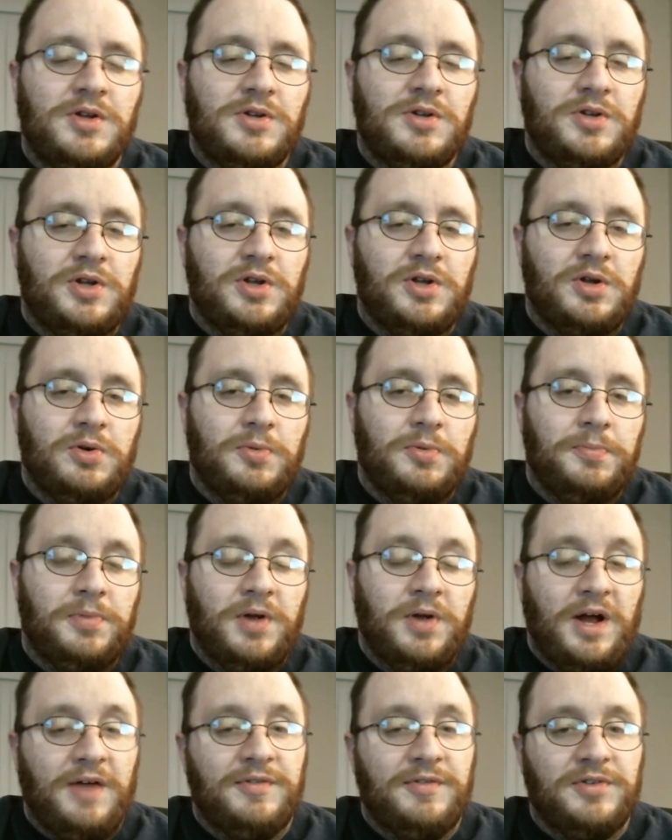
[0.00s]
You know,
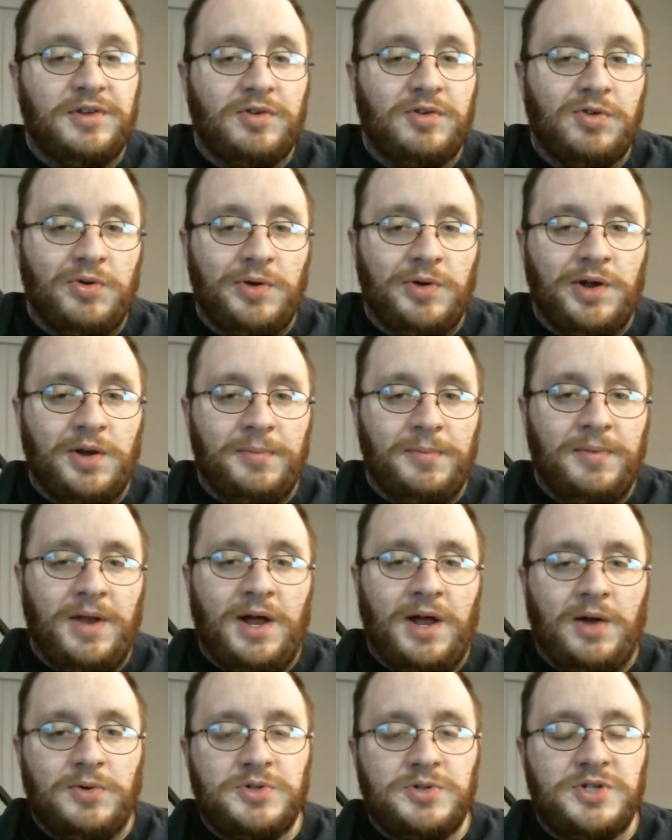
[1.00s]
but obviously growing up
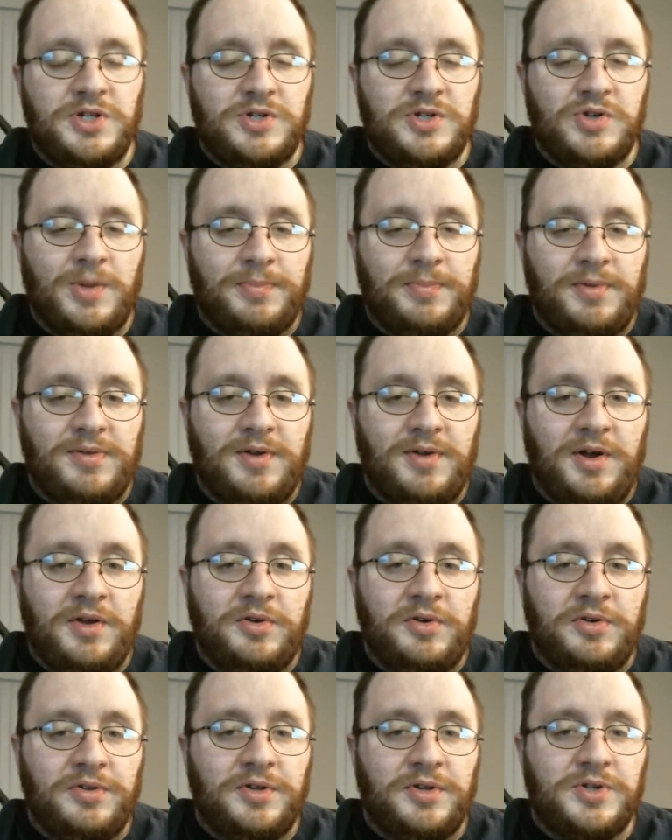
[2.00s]
now, she dropped the
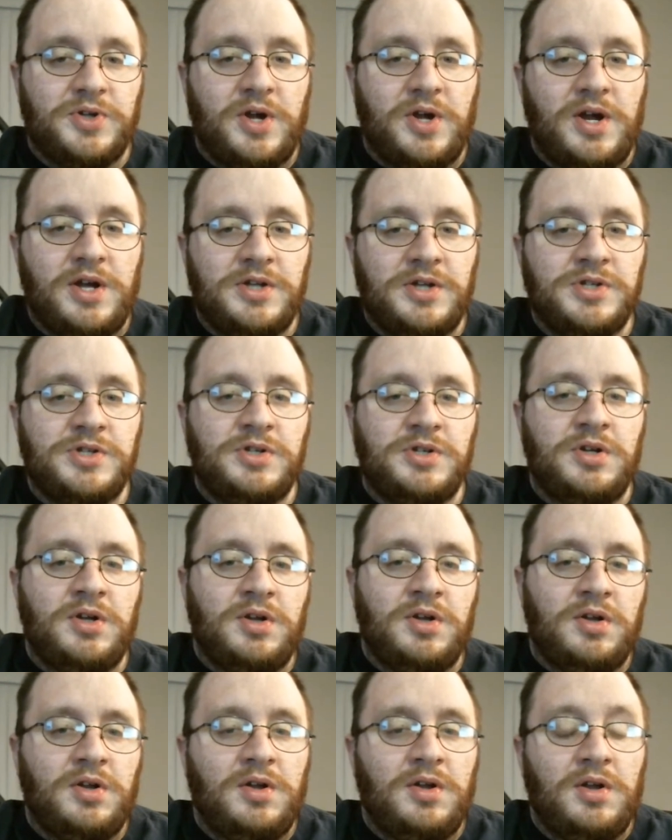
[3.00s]
title in the trash.
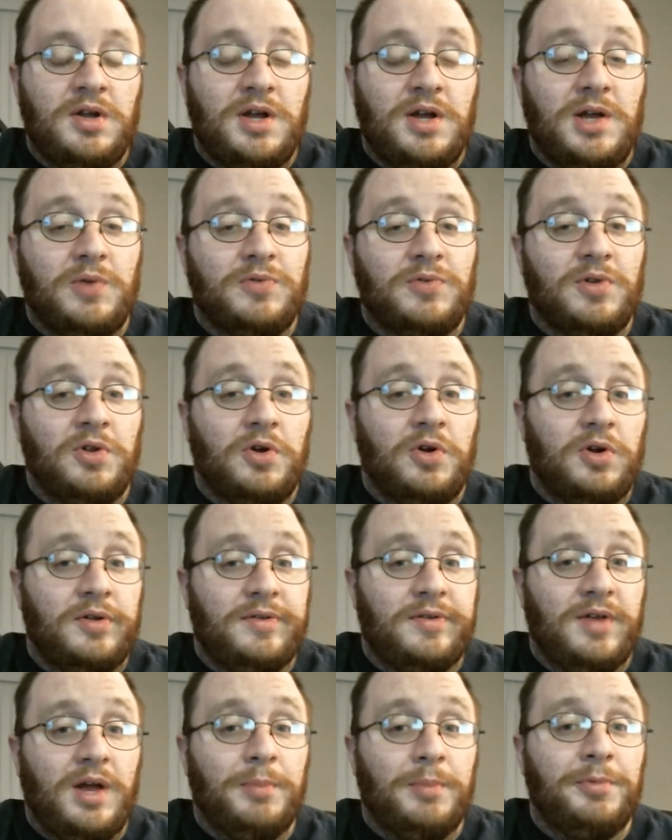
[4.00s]
And it was a long
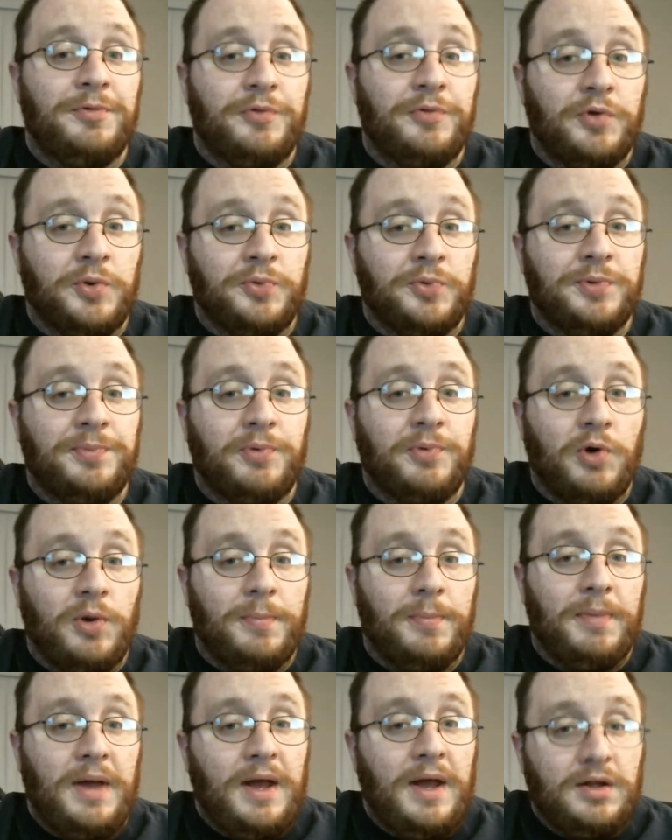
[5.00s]
time before it was
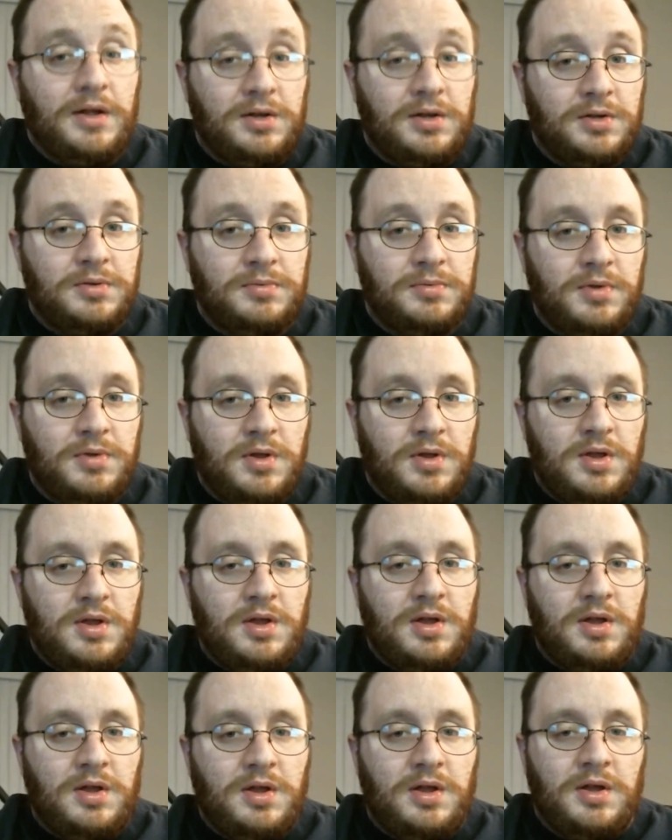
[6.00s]
brought back.
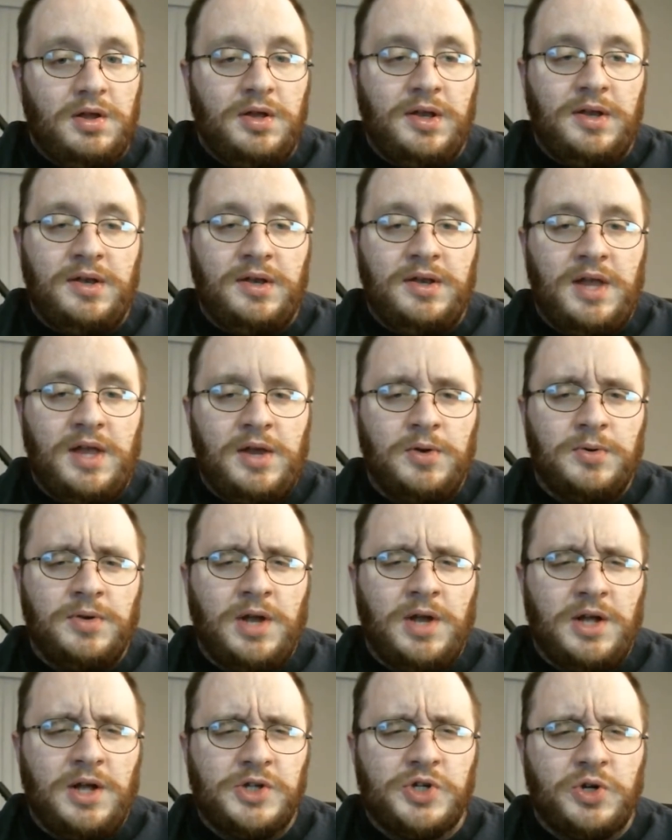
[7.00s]
And
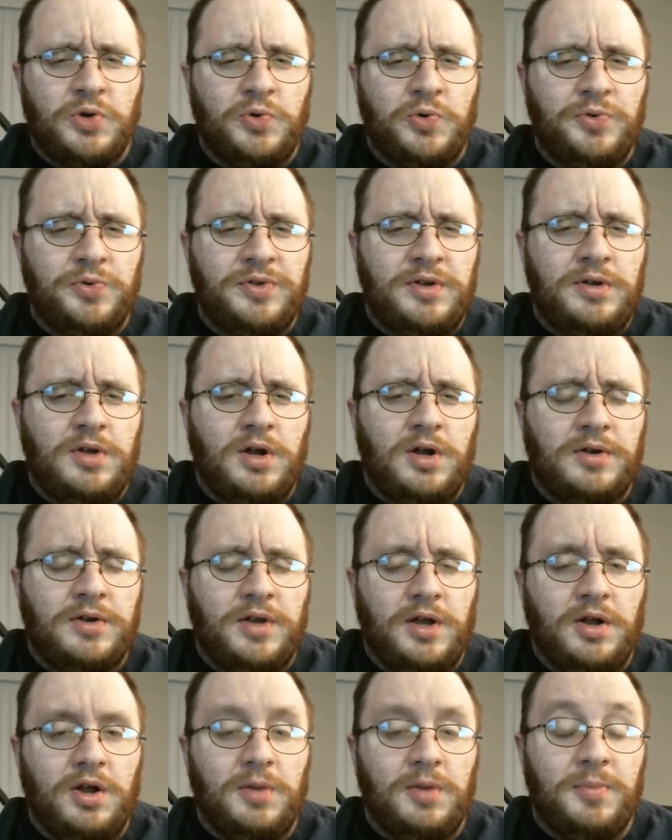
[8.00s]
not sure who's
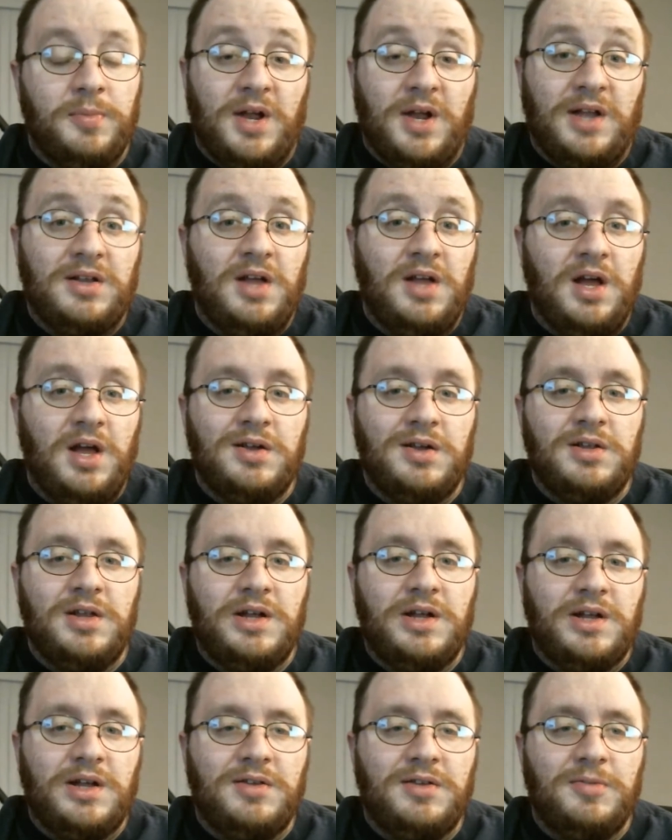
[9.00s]
inducting her, but I'd kind of
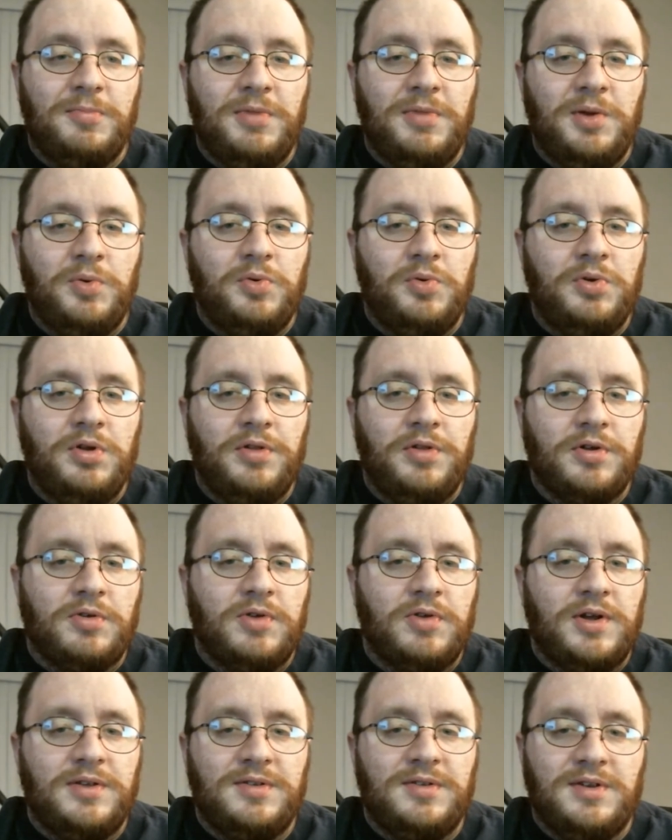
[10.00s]
like it to be one other
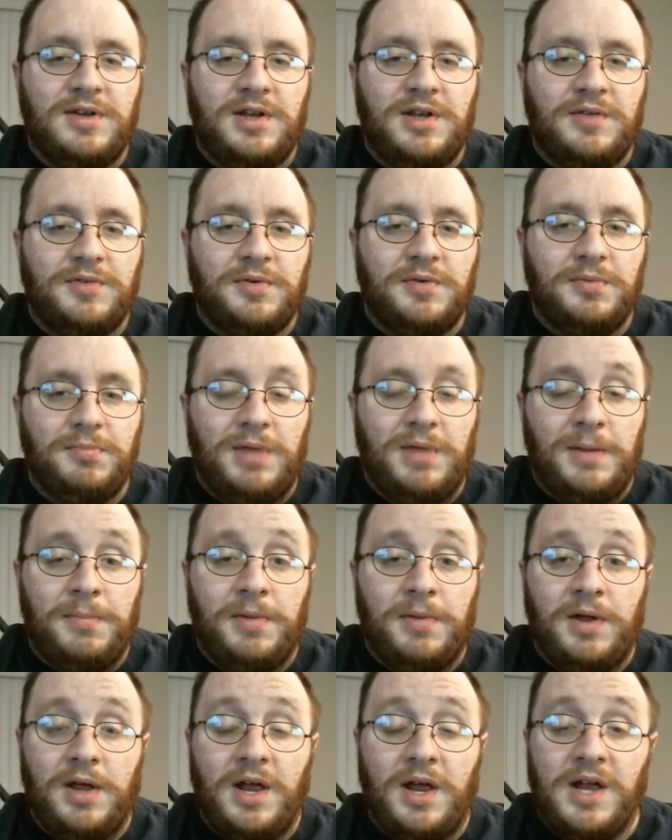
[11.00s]
crazy diva.
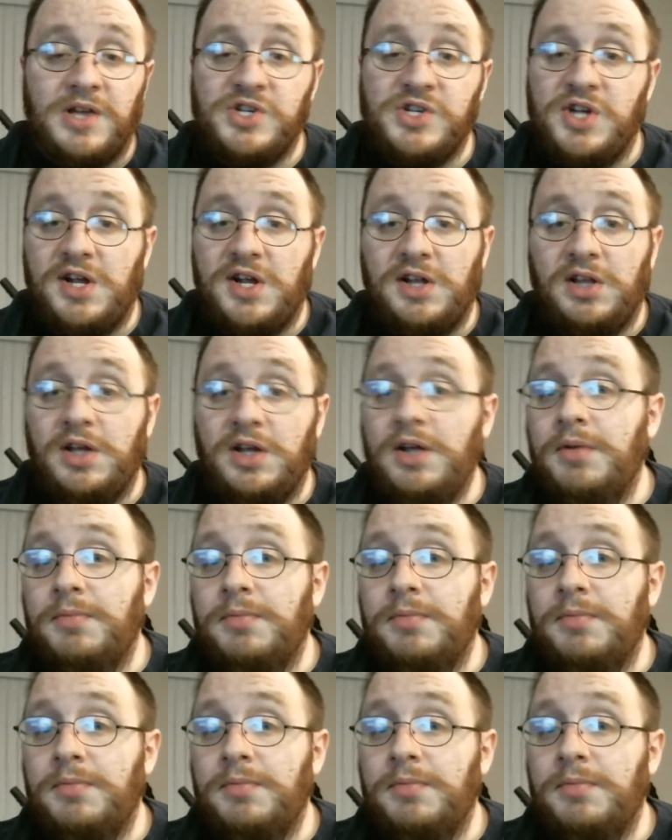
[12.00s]
Maybe AJ Lee.